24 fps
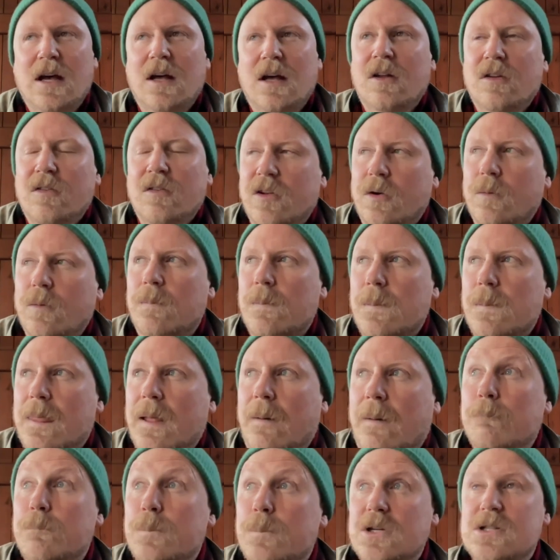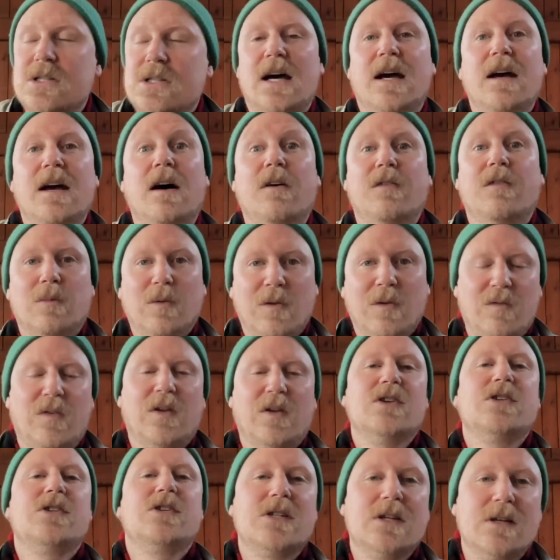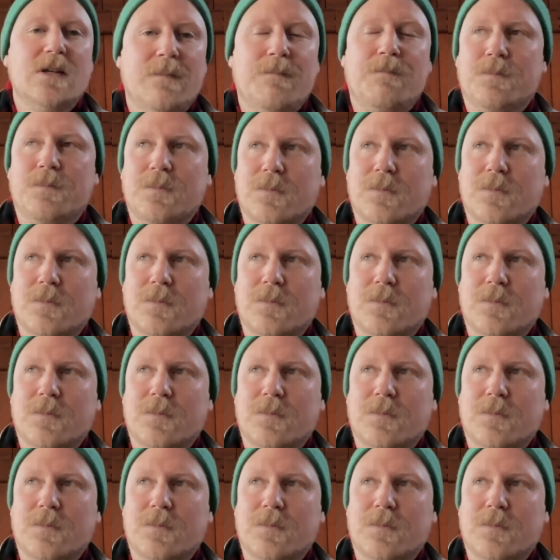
So the day after we finished it,